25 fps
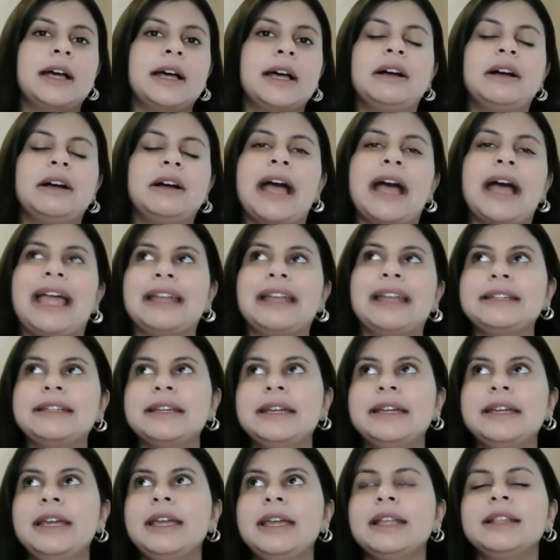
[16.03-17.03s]
And
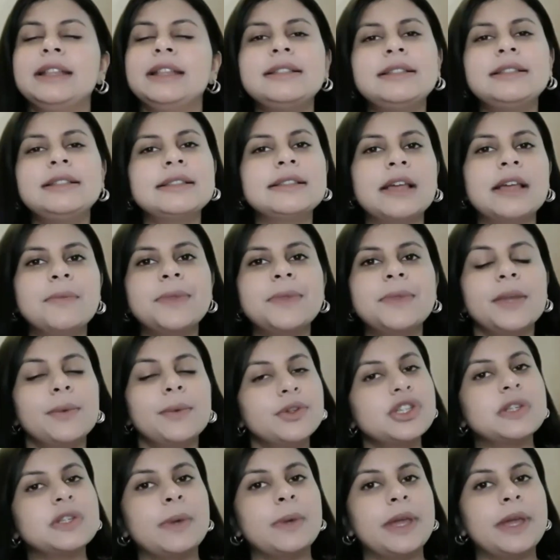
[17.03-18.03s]
this is something
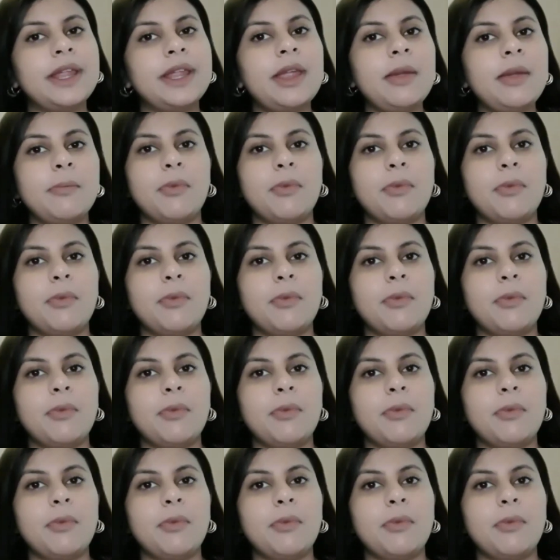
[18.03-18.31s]
which is very